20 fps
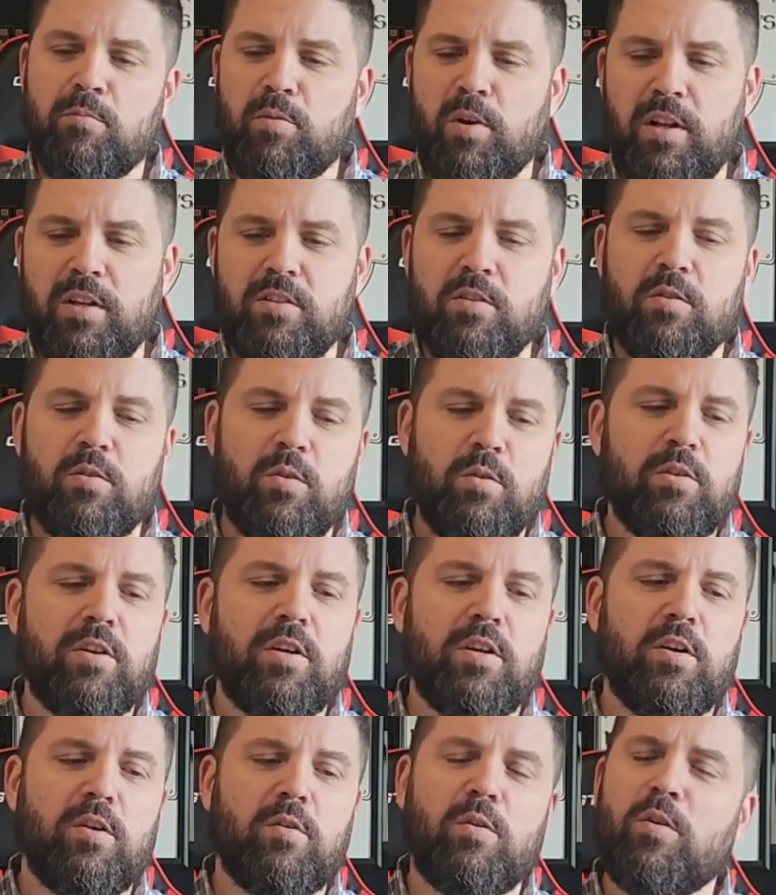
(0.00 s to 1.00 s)
pretzel
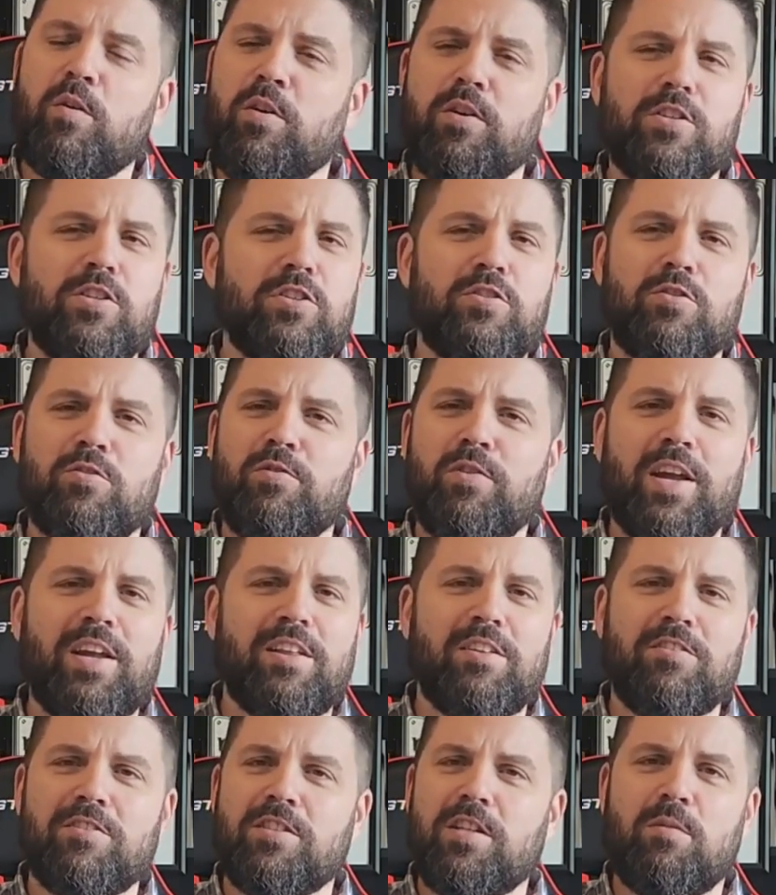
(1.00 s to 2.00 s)
Oreo or just a
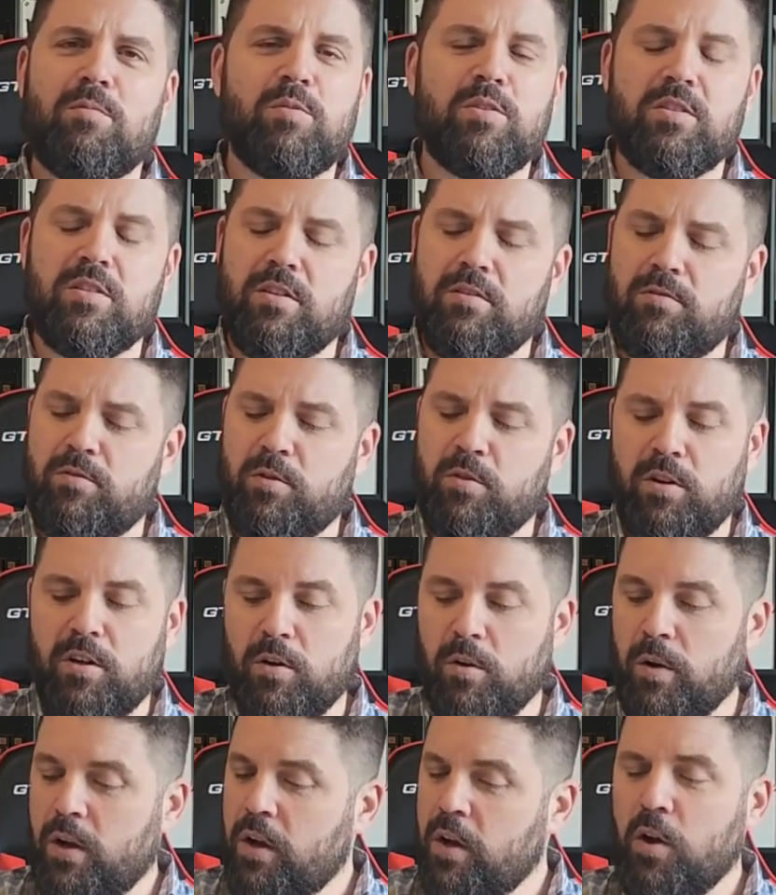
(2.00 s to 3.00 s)
regular double-stuffed Oreo